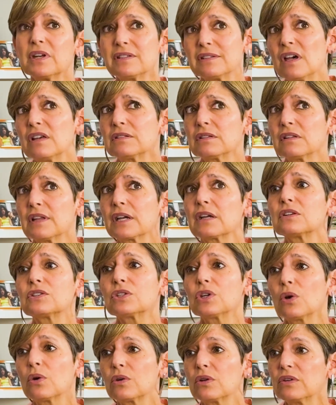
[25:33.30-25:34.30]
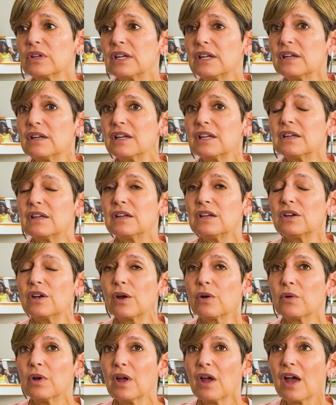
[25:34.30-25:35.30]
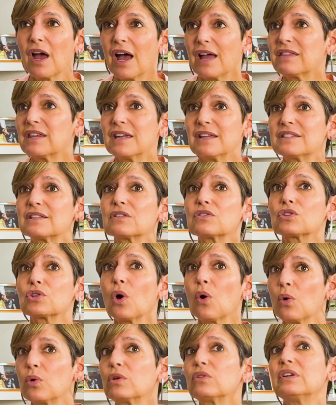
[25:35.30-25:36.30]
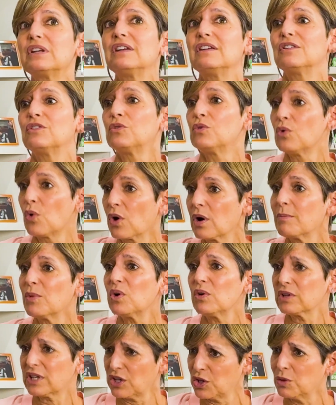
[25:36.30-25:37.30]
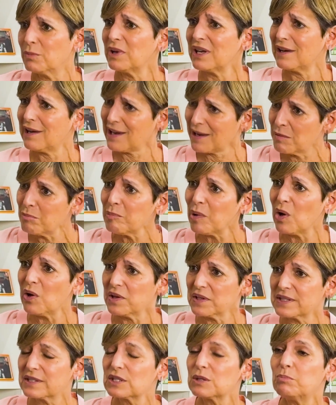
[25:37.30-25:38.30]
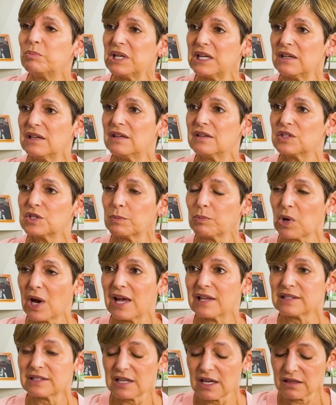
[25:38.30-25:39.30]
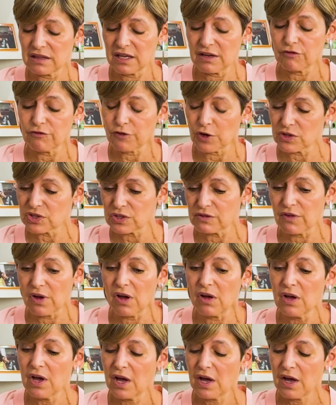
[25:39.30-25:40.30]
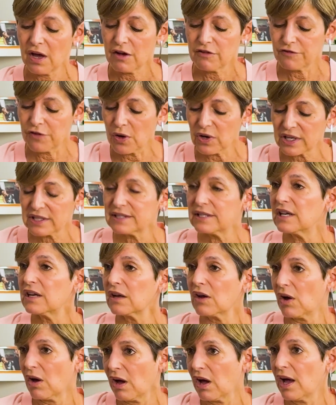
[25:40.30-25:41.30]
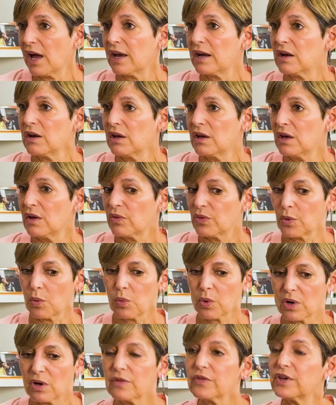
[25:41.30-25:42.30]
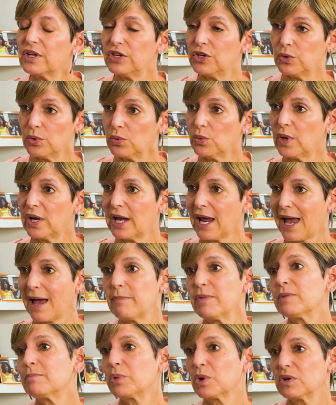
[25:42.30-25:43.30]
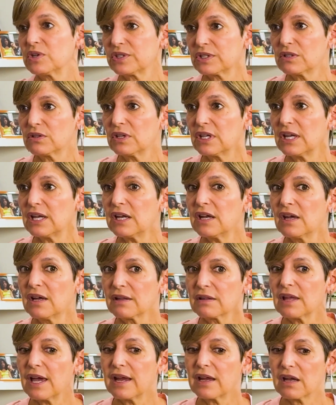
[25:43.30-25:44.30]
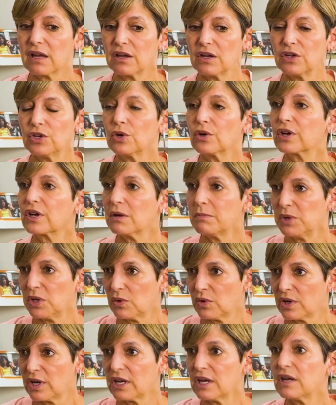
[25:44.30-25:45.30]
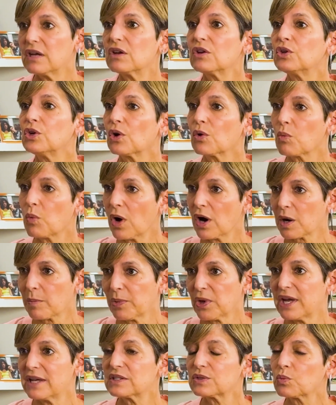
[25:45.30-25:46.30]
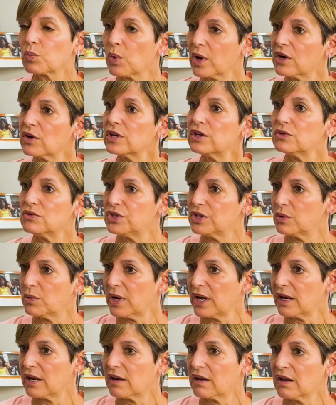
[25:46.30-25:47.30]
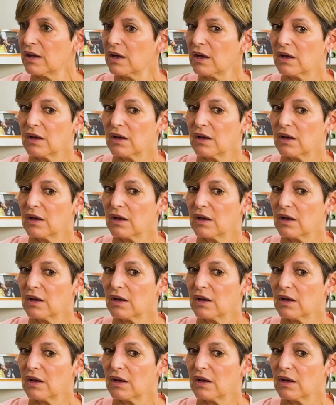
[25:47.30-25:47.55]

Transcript: but it's also like a totally, I think it's a totally normal human impulse to be depressed. I think, first of all, focusing on the world that you inhabit personally, like your community, your workplace, what are you doing